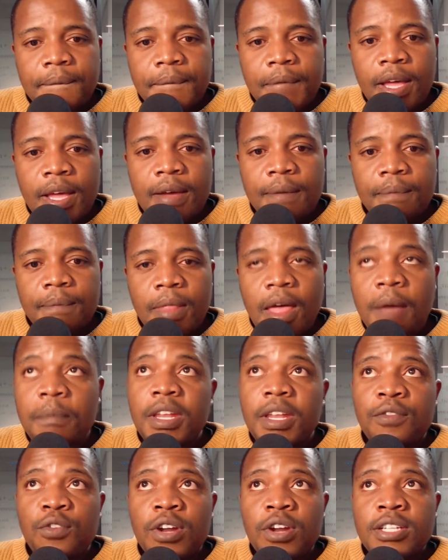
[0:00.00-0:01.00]

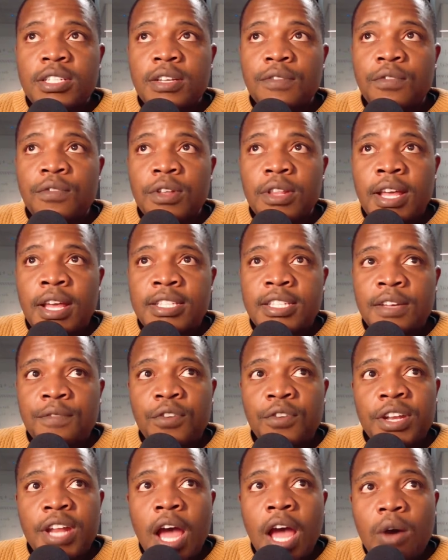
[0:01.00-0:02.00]
if you're writing for the exam
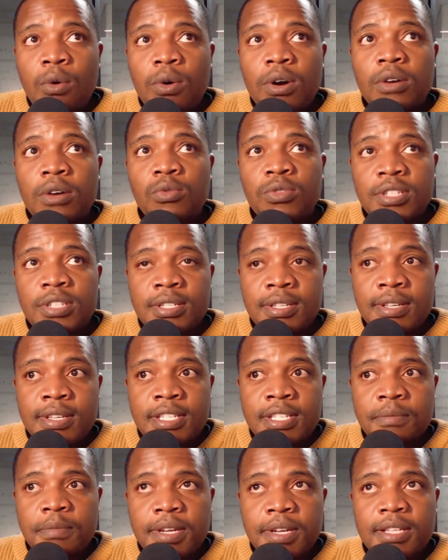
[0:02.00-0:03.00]
for an hour, which is
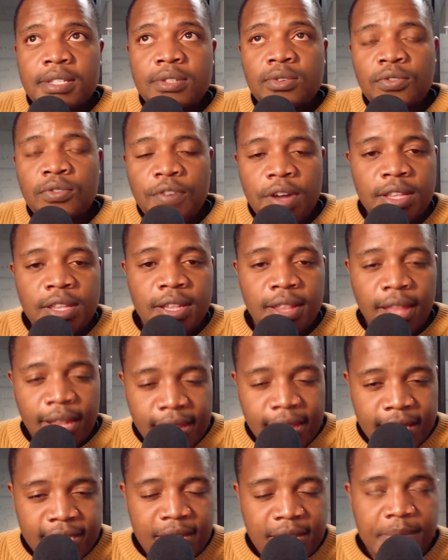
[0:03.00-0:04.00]
60 minutes, you'd find that
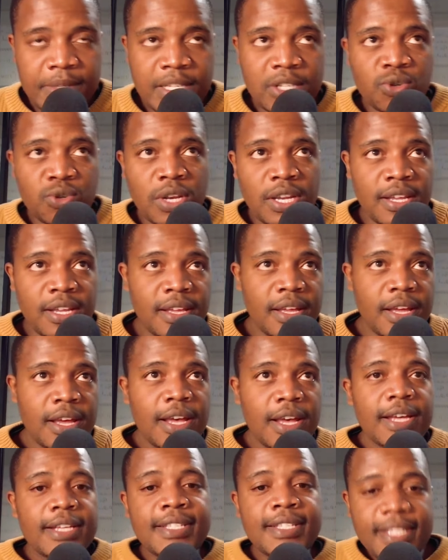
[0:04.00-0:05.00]
the exam is actually
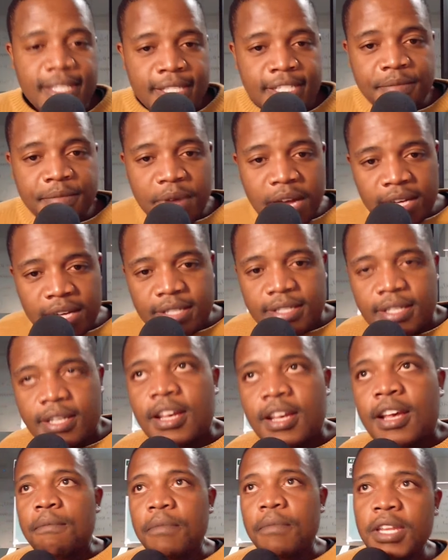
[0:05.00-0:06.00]
60 marks,
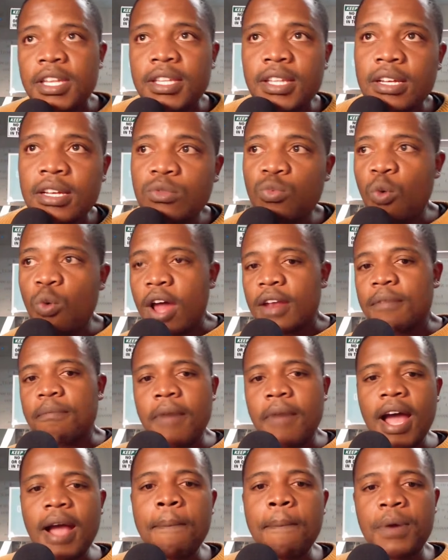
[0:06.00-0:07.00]
meaning that 1
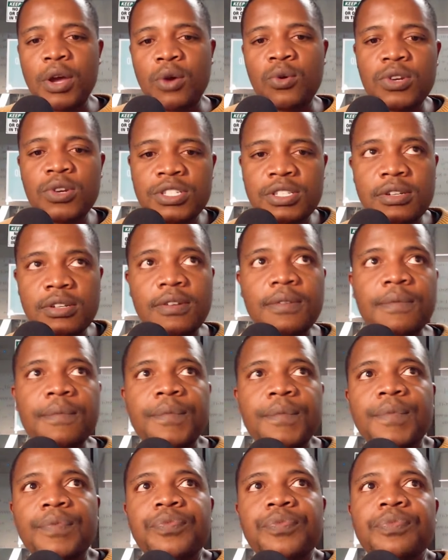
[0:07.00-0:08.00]
mark per question.
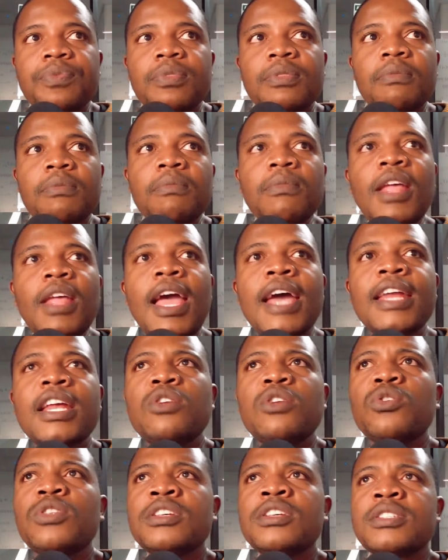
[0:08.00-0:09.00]
And I
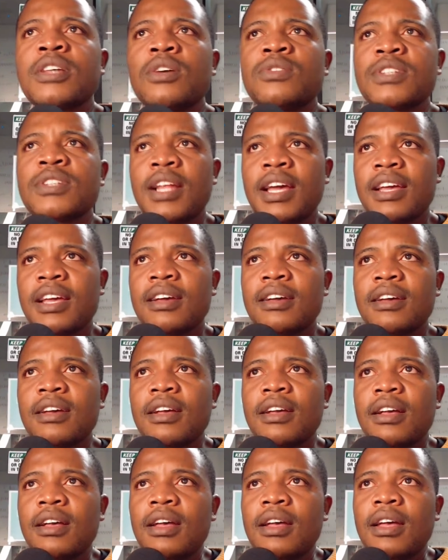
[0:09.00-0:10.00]
know this sounds like,
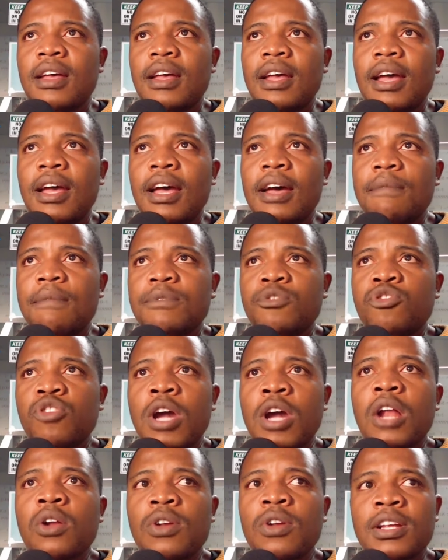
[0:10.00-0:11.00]
to
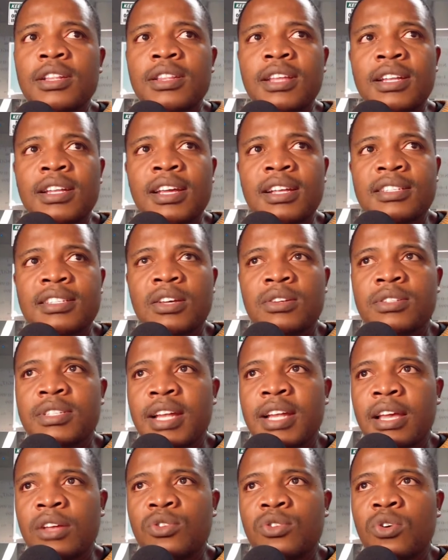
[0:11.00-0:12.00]
calculate that can sound
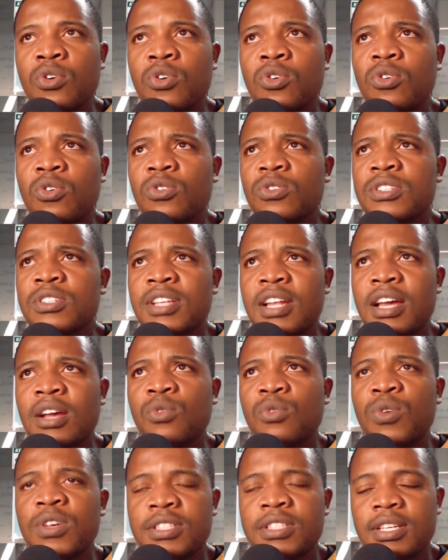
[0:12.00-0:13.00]
like, no, it's
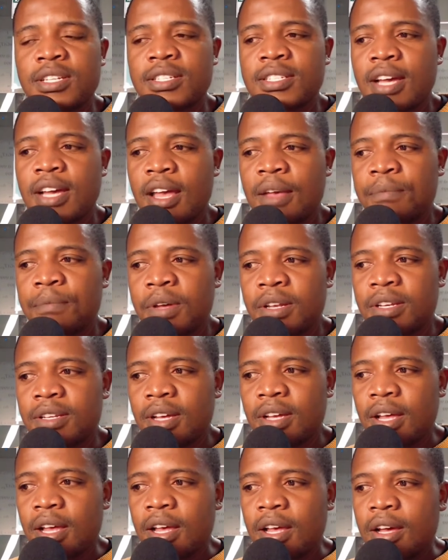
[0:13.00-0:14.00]
like wasting time, but
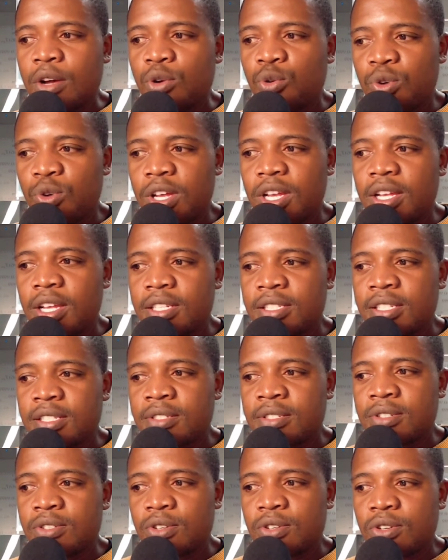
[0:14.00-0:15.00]
really
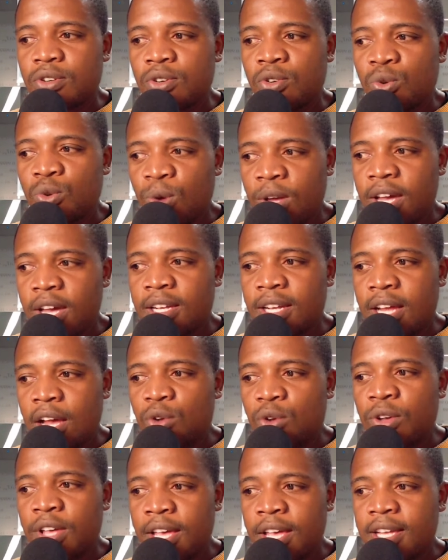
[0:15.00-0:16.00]
just look at
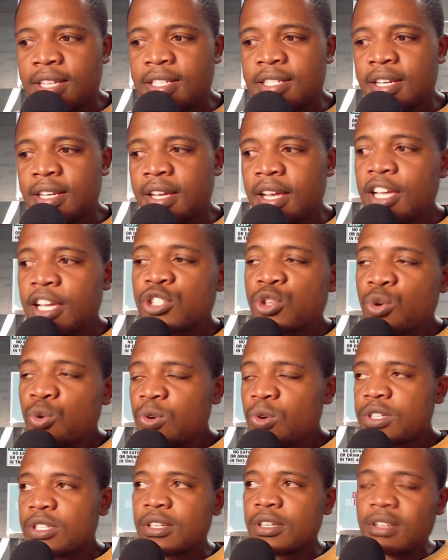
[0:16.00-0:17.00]
allocate
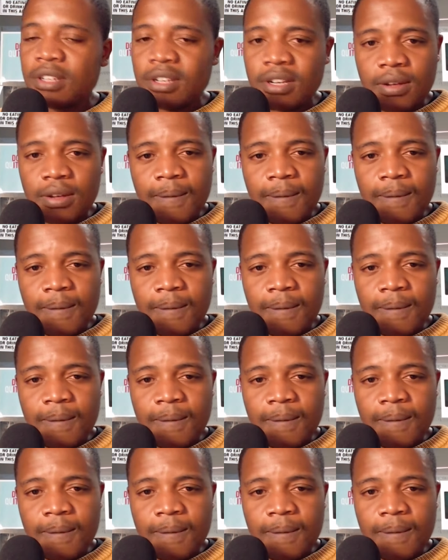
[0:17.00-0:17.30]
time